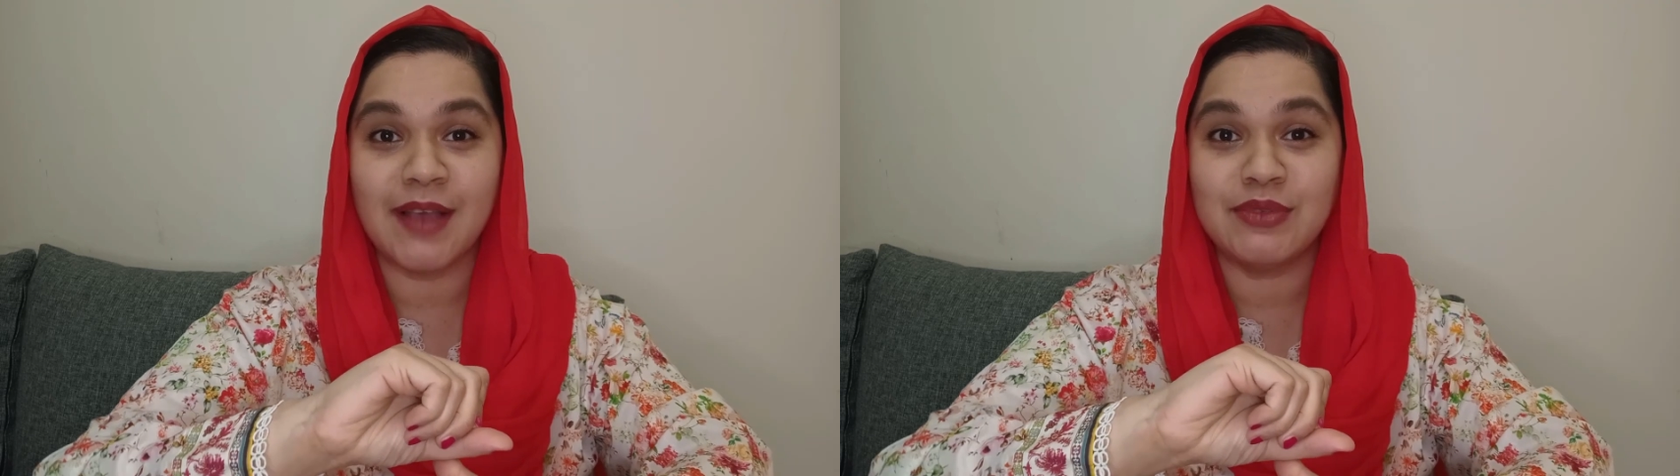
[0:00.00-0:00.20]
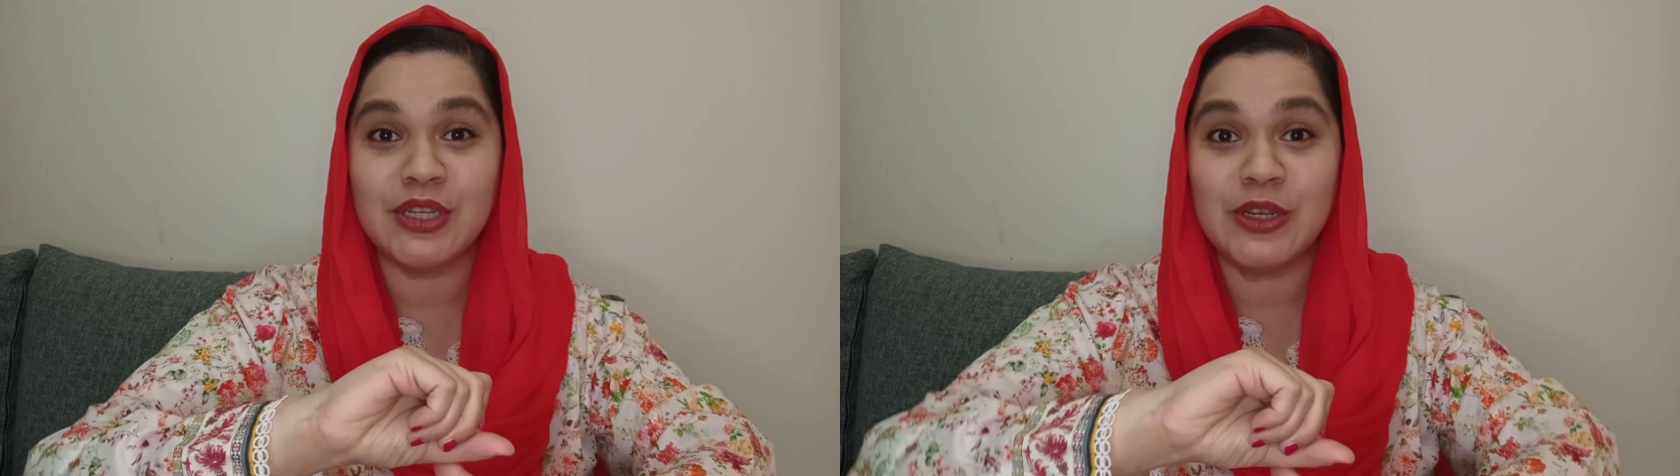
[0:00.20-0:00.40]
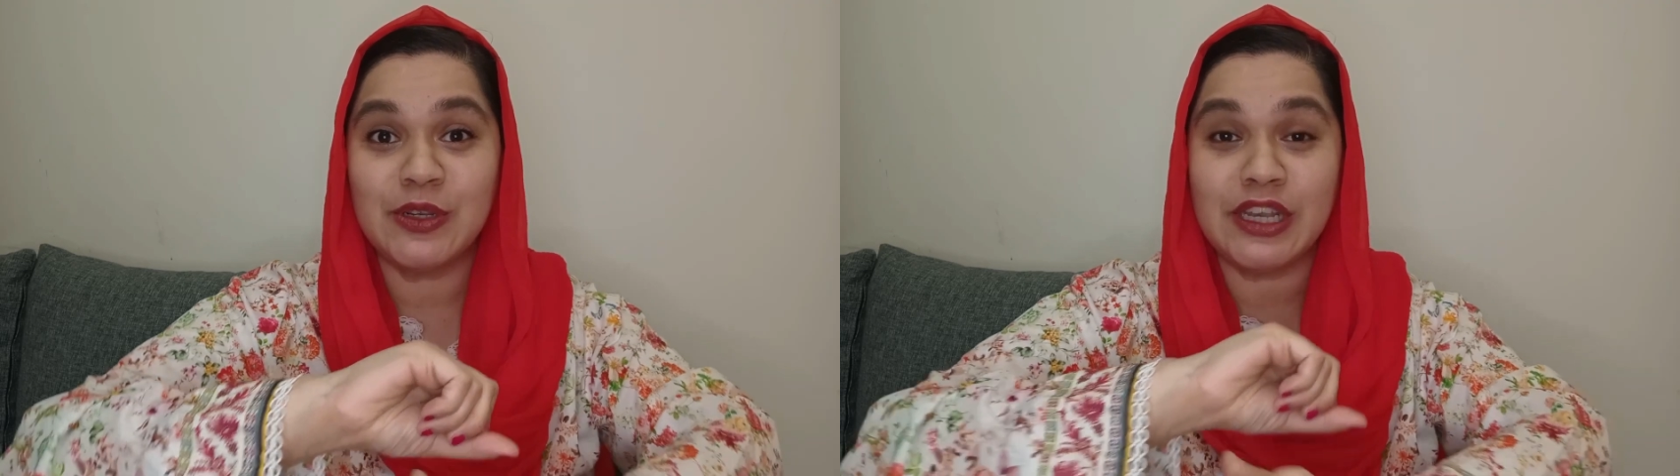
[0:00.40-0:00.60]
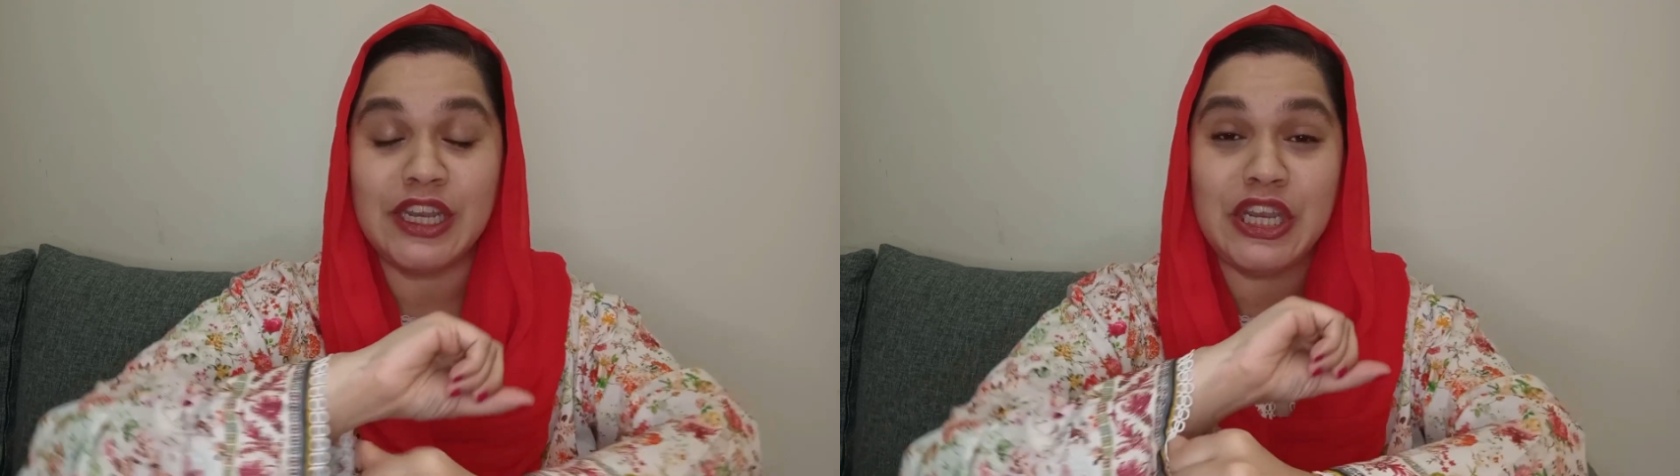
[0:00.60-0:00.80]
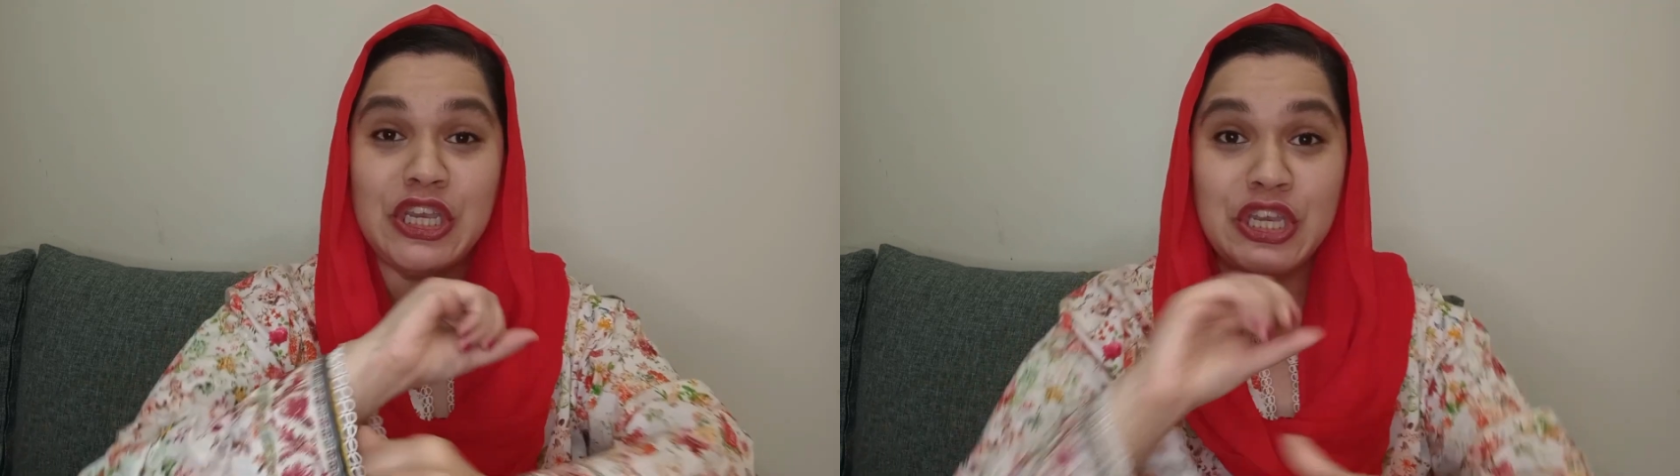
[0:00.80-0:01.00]

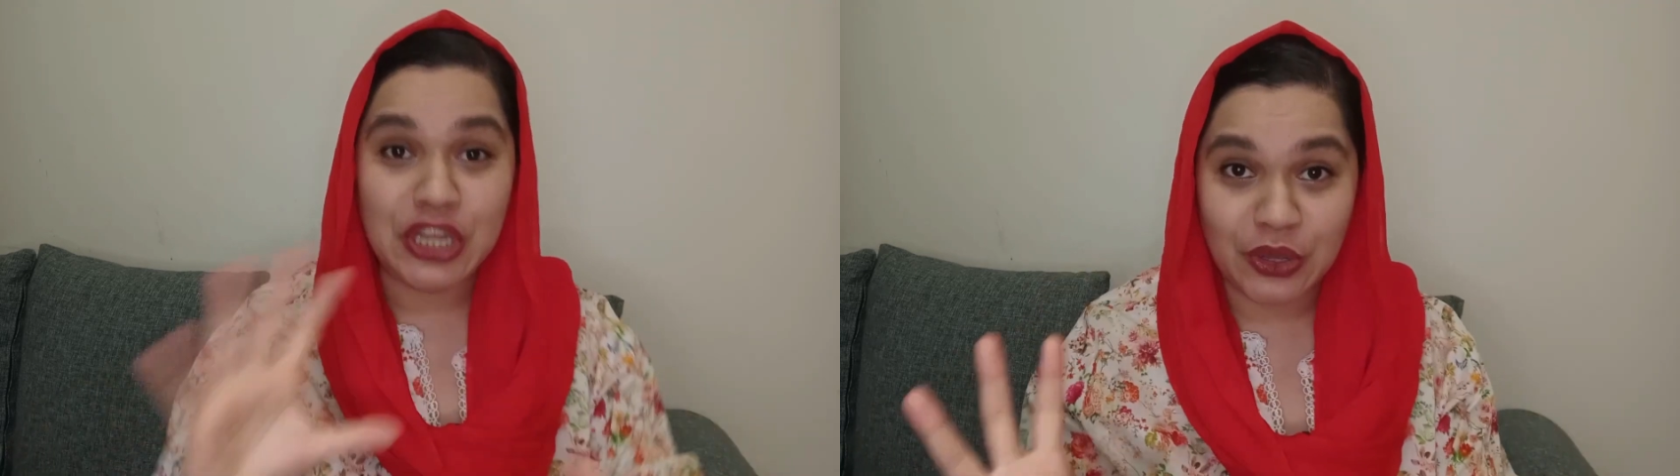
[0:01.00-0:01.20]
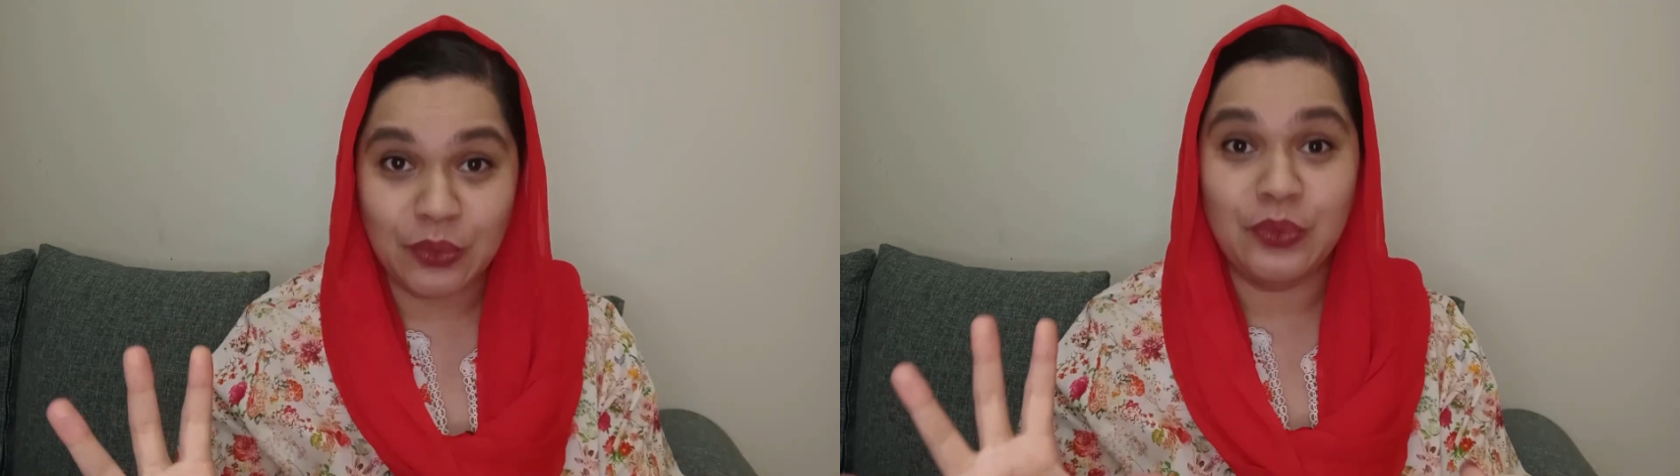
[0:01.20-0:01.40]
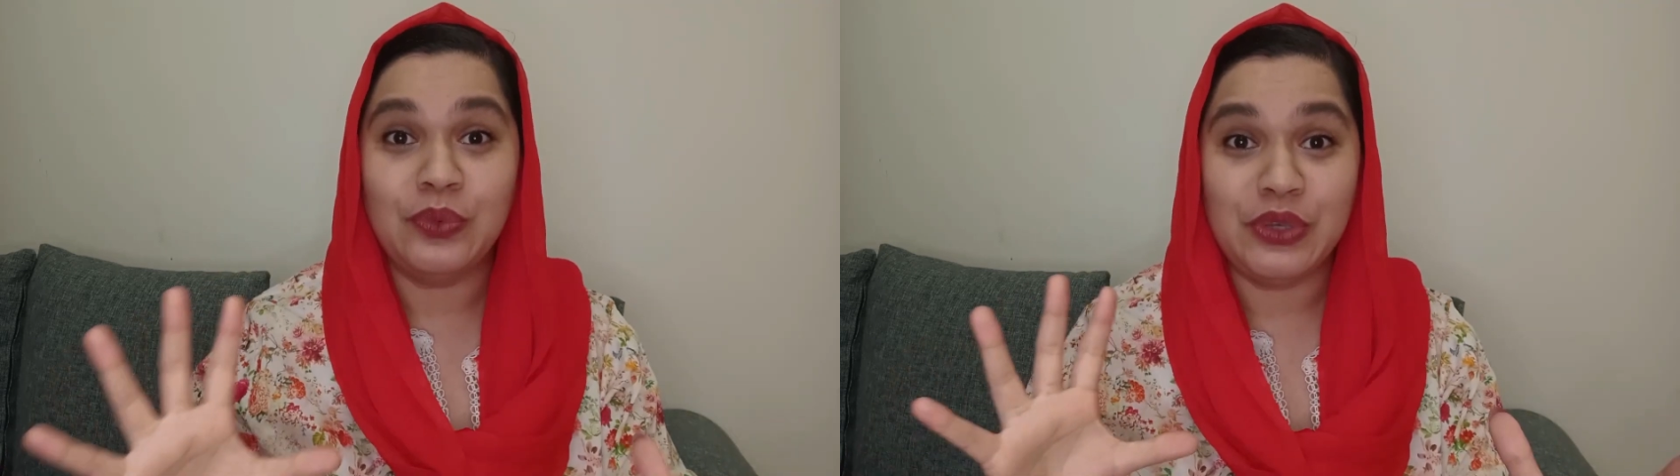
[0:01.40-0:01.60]
absolutely new,